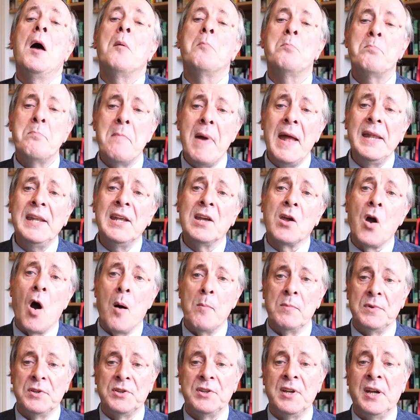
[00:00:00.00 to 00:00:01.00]
Many
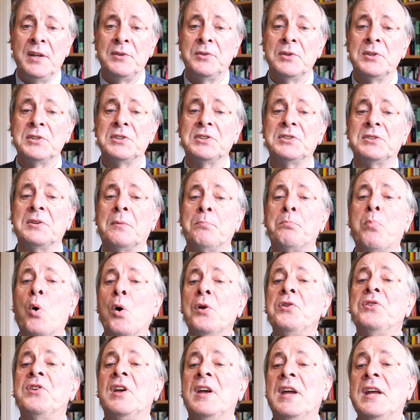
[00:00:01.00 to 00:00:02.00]
commentators
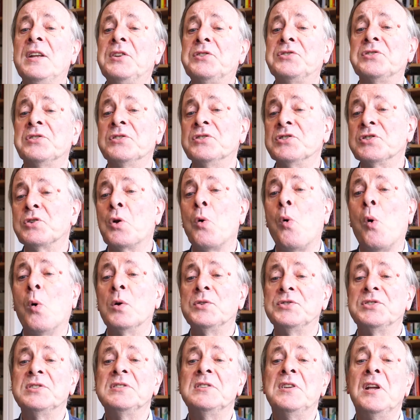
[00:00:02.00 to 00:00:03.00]
point to Hitchens
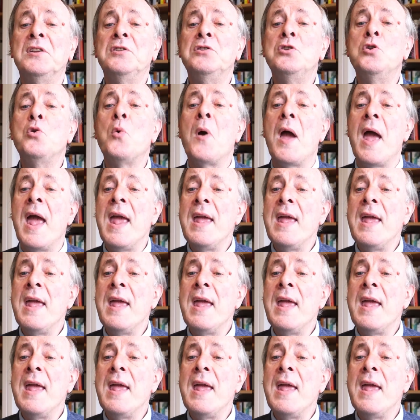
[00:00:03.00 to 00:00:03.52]
causing the new